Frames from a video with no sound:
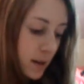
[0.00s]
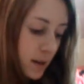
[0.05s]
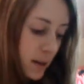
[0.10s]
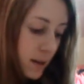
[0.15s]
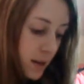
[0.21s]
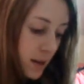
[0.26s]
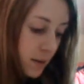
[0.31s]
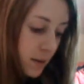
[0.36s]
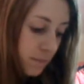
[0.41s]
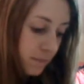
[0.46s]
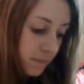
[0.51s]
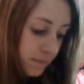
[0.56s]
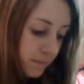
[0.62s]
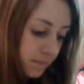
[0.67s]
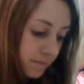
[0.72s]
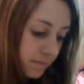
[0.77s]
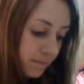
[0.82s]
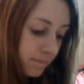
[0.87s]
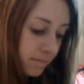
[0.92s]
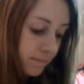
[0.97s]
Yep.
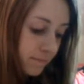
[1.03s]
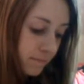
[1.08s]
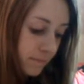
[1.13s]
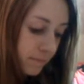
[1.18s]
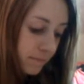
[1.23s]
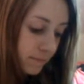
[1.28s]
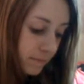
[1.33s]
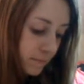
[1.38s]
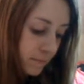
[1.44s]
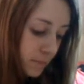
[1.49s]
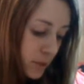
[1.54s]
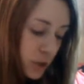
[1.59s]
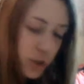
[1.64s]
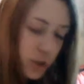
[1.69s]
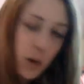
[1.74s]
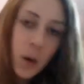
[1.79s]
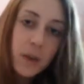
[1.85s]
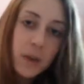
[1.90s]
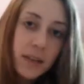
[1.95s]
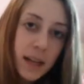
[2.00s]
But
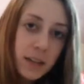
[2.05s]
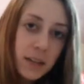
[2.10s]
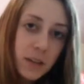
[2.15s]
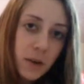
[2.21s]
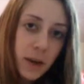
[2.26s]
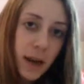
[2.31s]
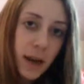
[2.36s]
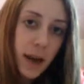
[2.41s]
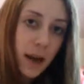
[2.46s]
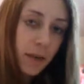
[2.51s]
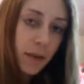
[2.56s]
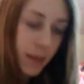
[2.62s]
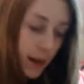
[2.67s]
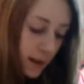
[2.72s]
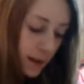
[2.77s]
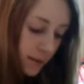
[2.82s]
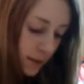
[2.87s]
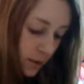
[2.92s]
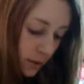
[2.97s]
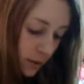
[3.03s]
you know what? That's okay.
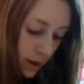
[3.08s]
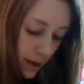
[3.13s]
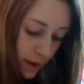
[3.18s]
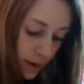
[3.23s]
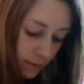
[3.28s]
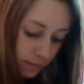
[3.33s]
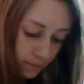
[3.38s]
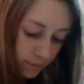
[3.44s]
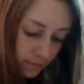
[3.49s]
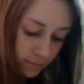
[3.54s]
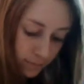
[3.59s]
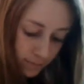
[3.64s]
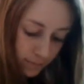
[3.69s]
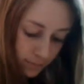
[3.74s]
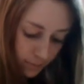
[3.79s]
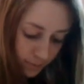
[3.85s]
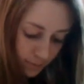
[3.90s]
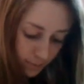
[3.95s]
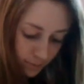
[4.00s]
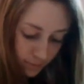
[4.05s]
That is okay.
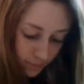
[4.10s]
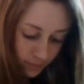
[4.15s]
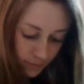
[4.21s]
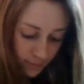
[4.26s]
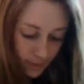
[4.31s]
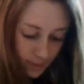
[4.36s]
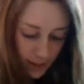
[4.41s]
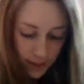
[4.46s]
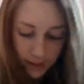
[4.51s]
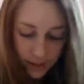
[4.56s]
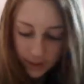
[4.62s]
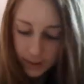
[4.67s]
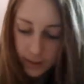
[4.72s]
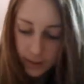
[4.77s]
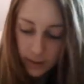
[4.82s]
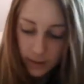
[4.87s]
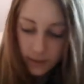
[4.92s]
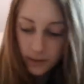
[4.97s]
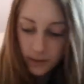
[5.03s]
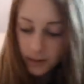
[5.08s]
That is
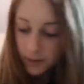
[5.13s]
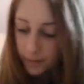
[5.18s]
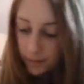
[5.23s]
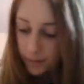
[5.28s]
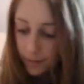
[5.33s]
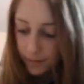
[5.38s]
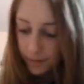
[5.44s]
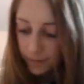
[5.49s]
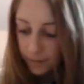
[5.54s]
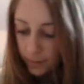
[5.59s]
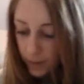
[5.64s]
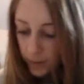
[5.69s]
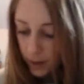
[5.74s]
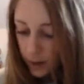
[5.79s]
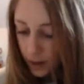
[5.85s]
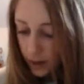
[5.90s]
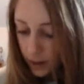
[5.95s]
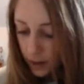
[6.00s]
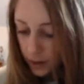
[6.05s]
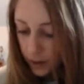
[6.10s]
just
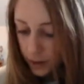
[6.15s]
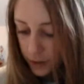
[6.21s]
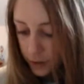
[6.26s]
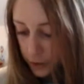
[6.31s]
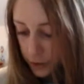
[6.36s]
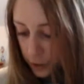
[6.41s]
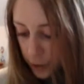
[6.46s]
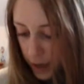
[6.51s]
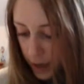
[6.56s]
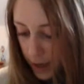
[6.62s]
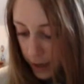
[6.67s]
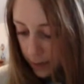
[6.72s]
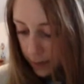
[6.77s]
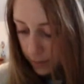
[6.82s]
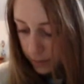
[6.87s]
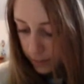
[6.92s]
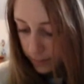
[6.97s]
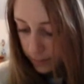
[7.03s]
great.